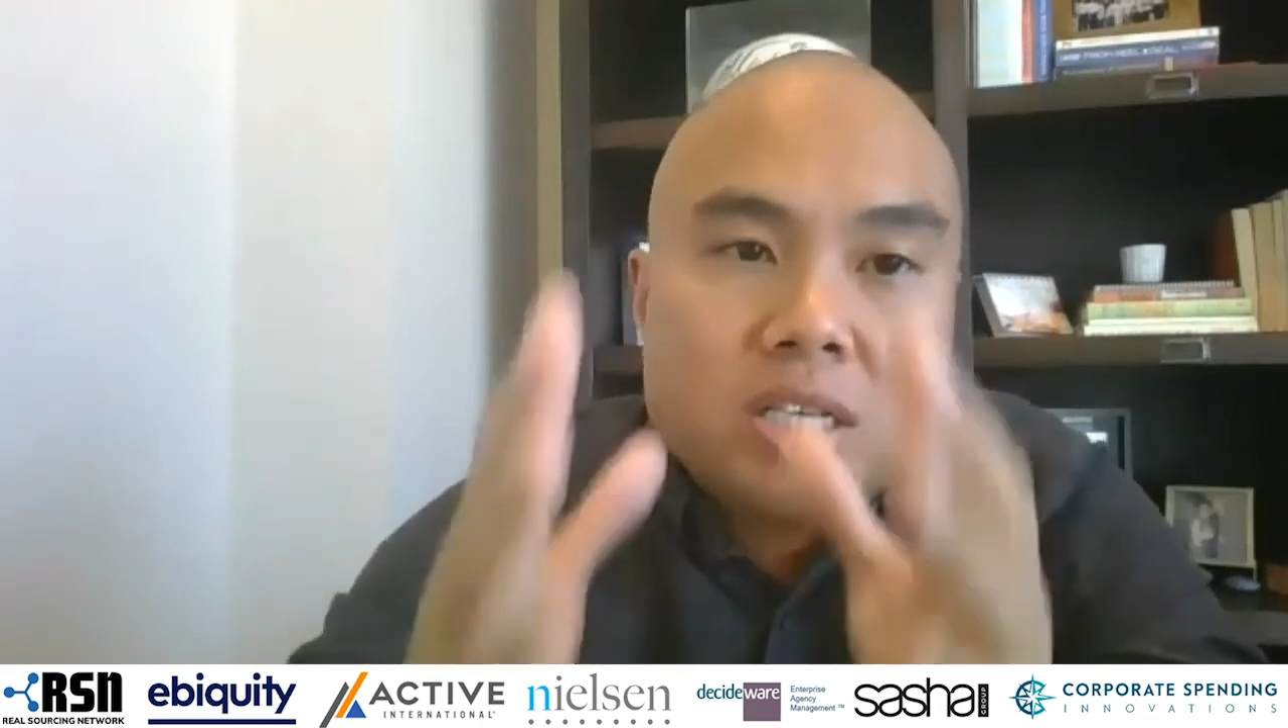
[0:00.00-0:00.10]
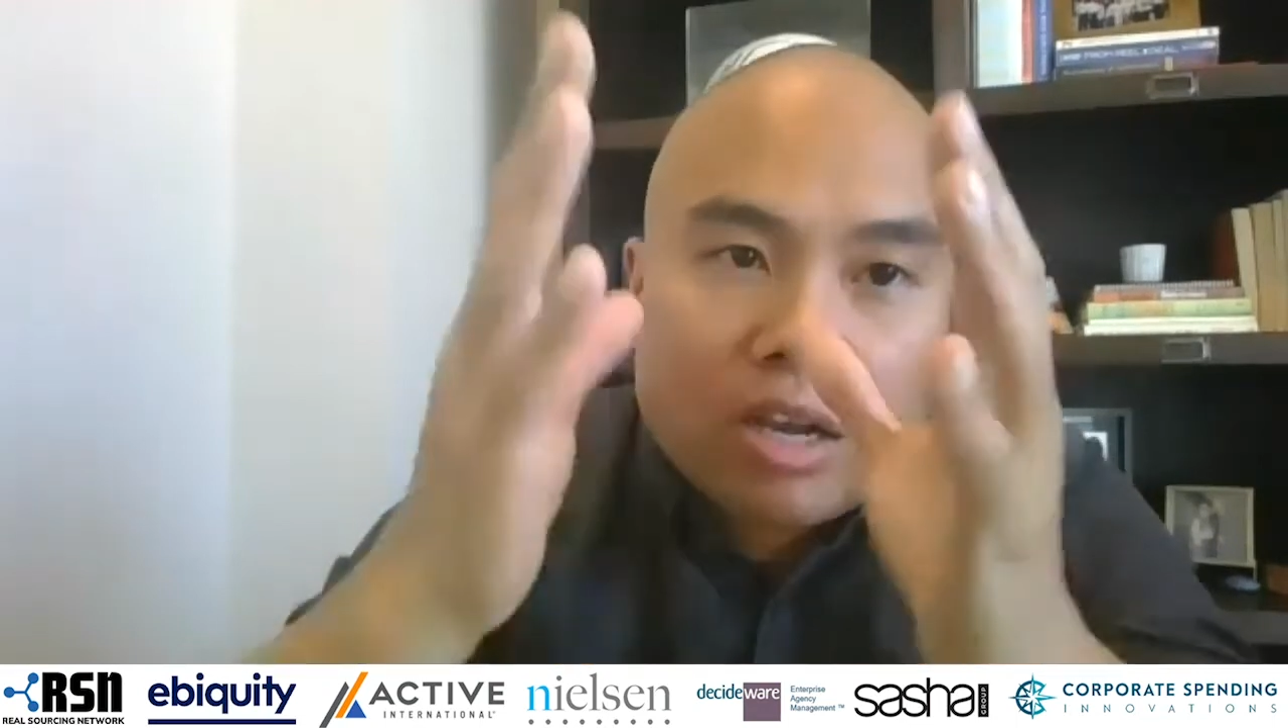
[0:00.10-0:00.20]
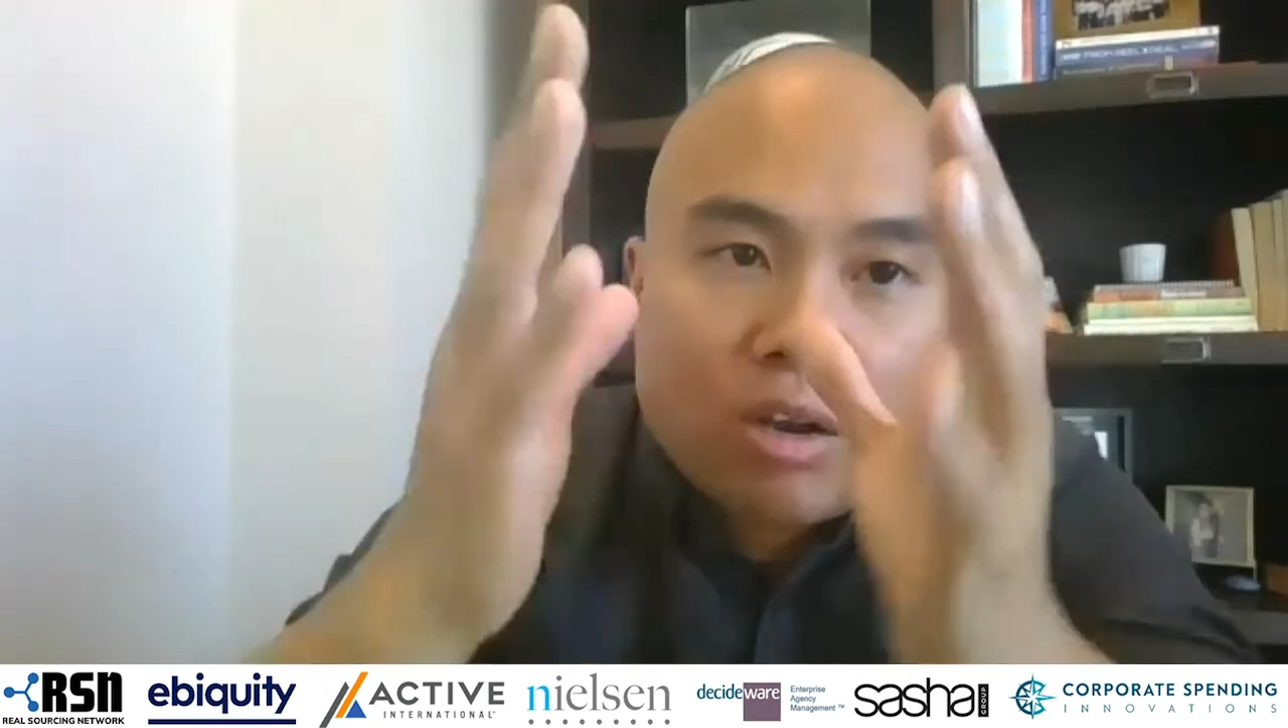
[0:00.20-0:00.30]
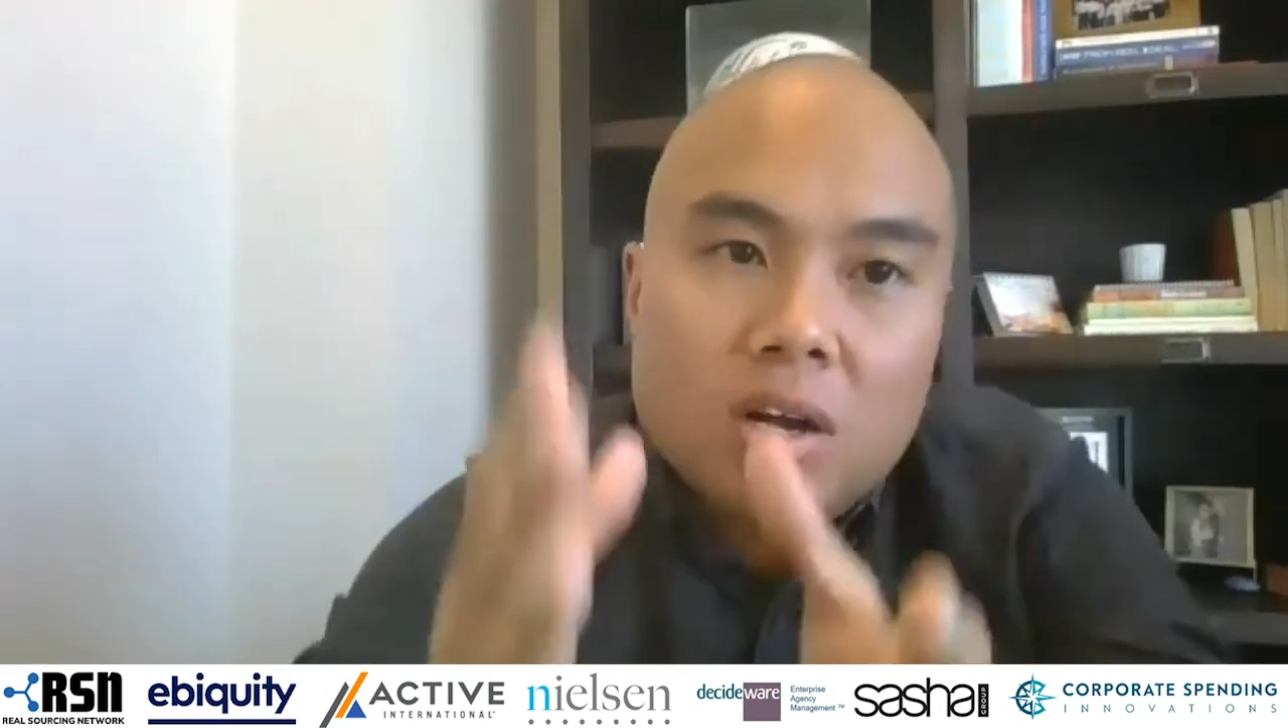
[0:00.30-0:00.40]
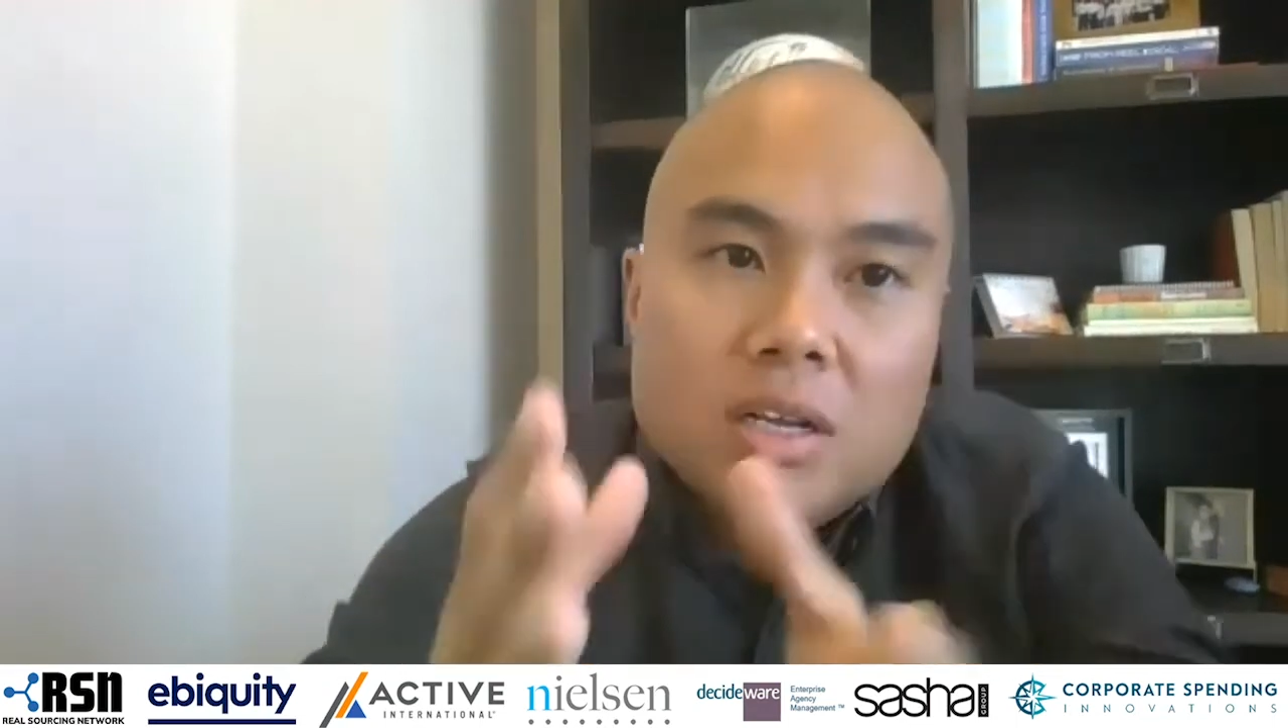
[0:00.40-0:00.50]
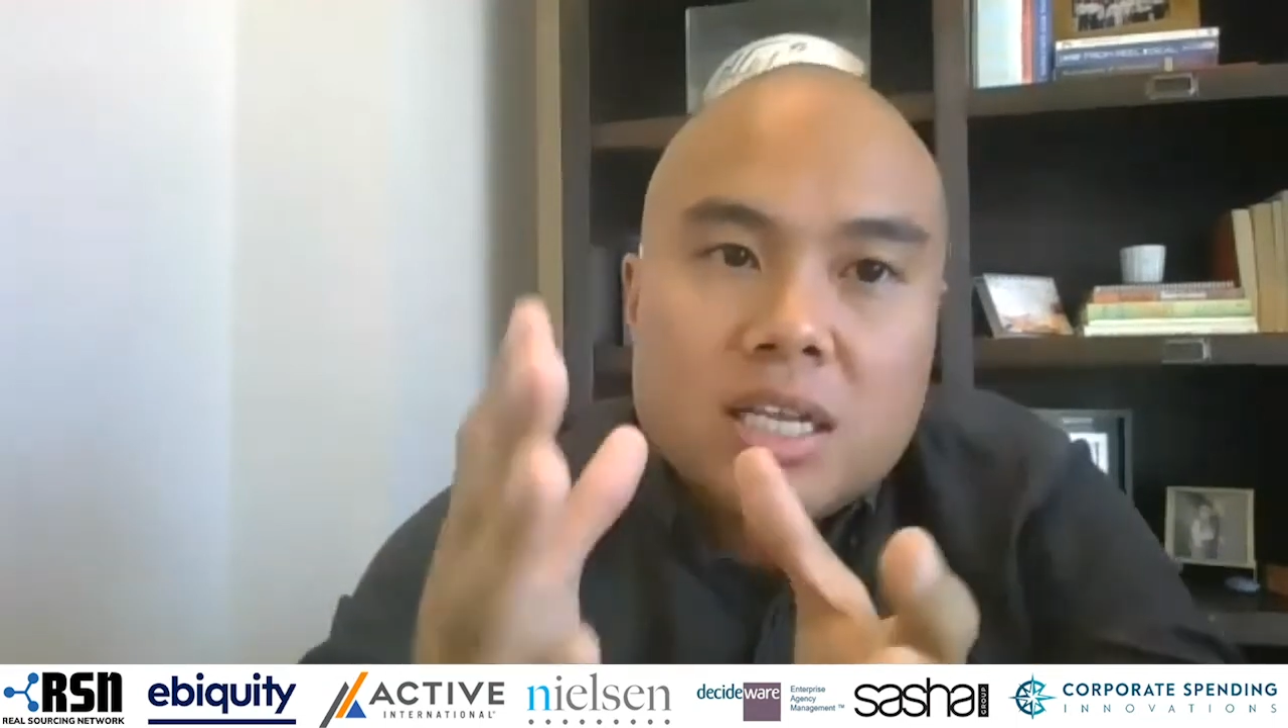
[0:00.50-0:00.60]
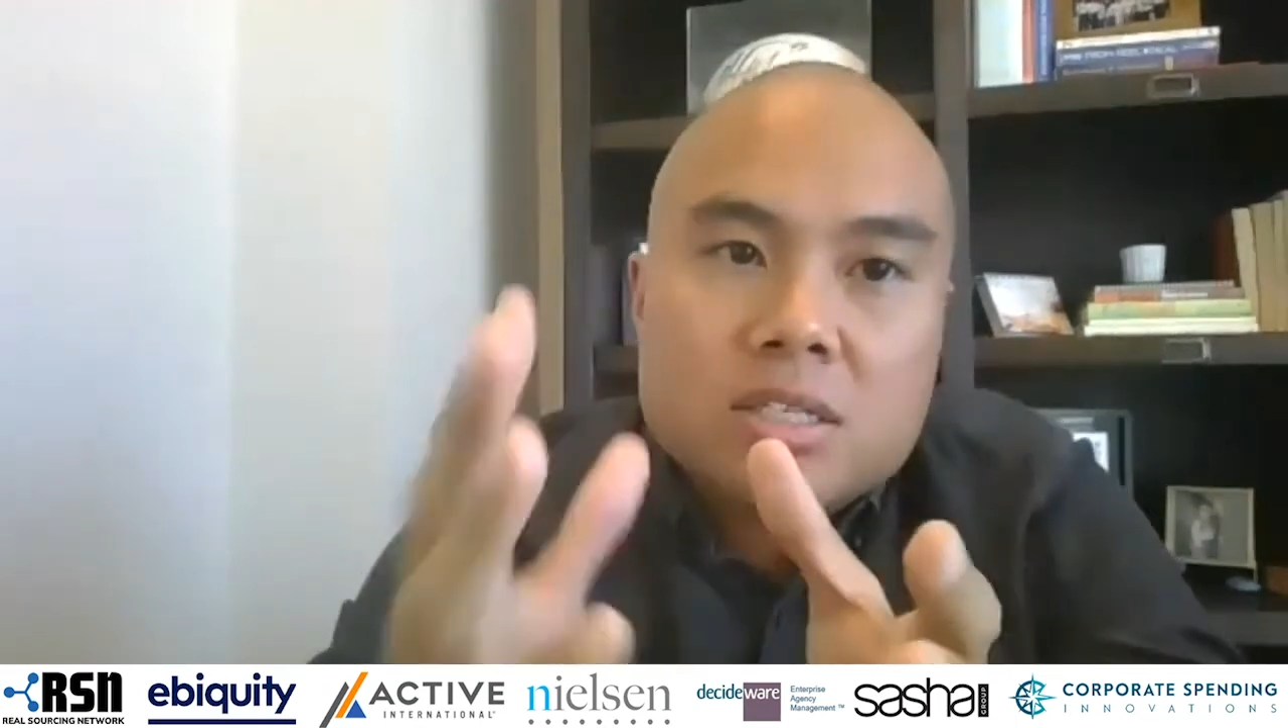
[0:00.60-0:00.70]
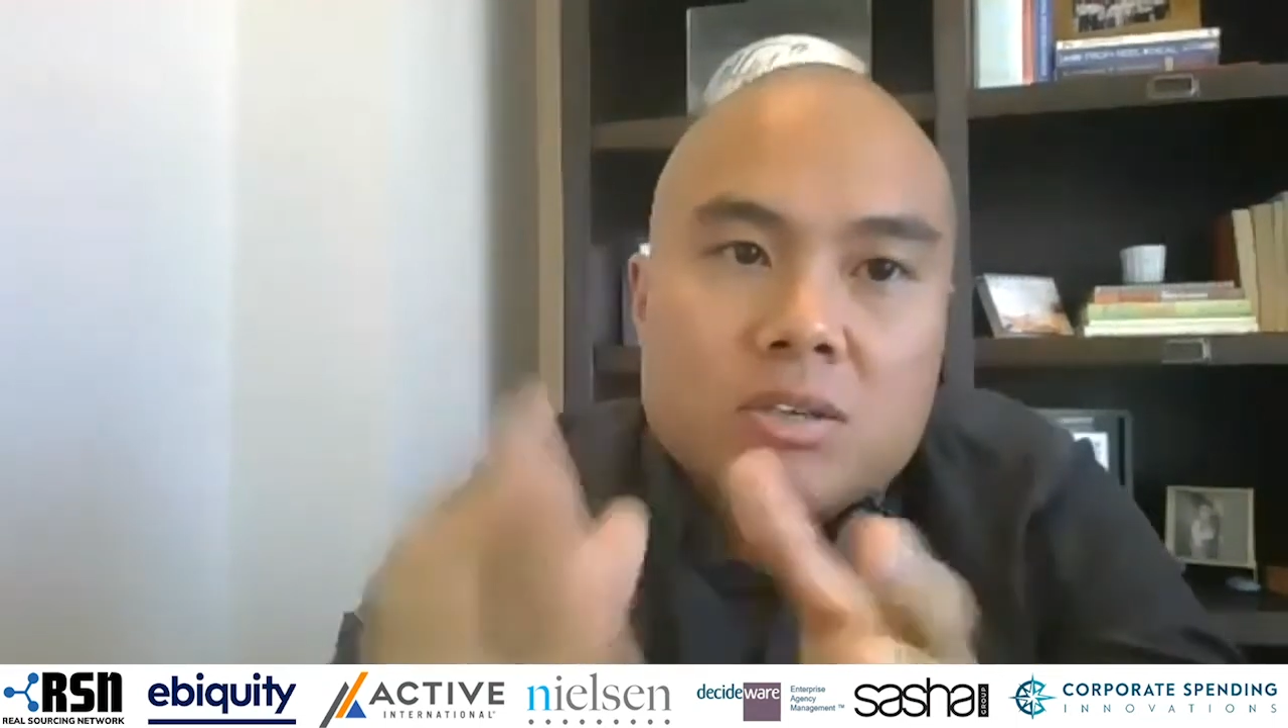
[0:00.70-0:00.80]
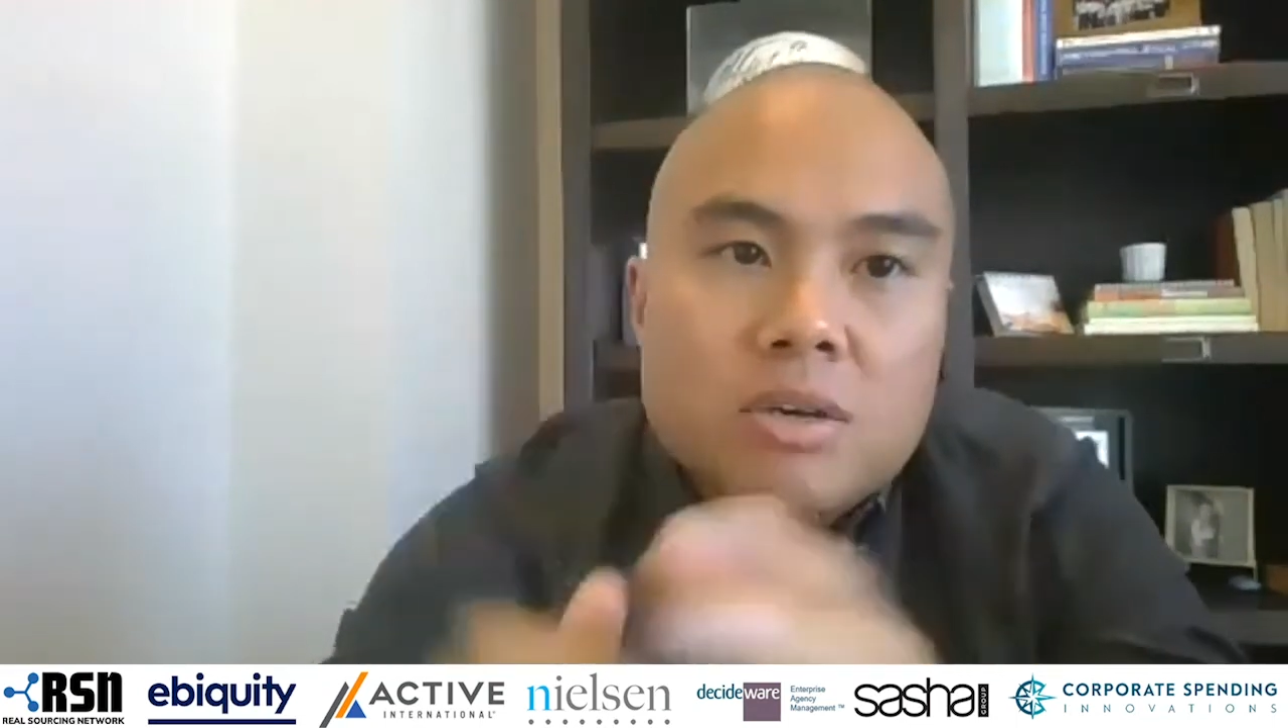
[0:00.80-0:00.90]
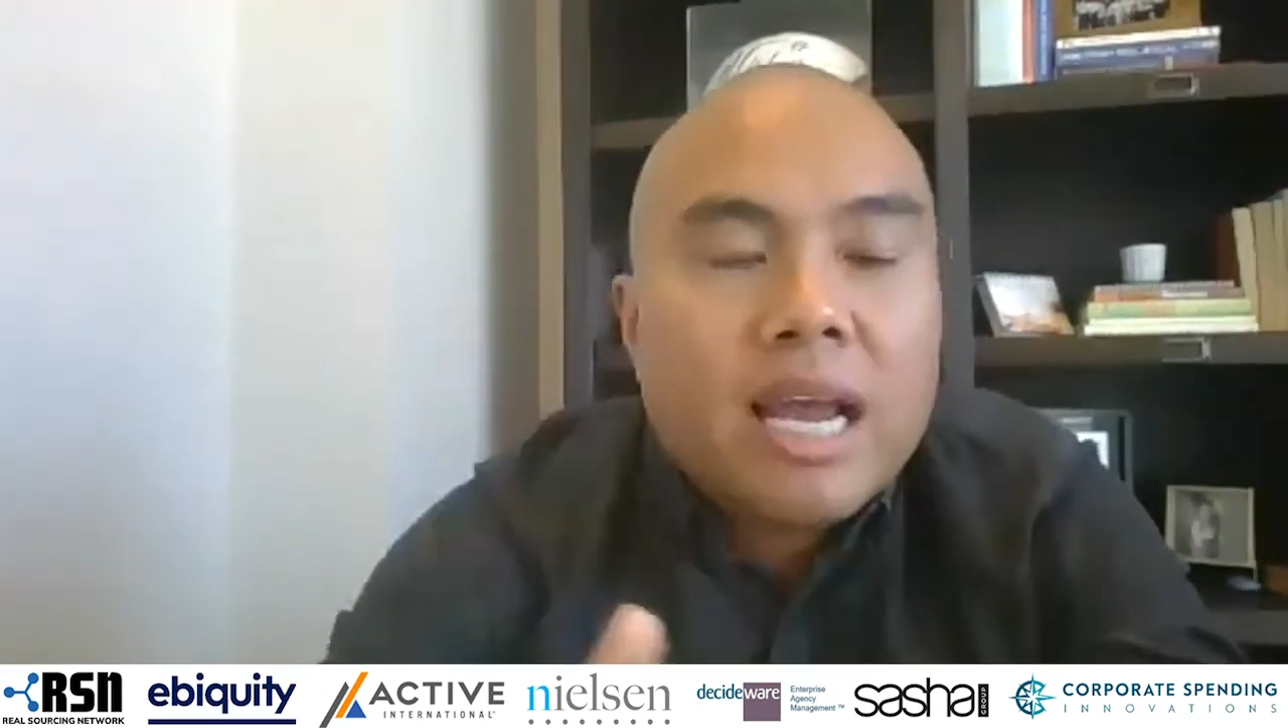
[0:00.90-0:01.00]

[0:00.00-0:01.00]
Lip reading: at call center,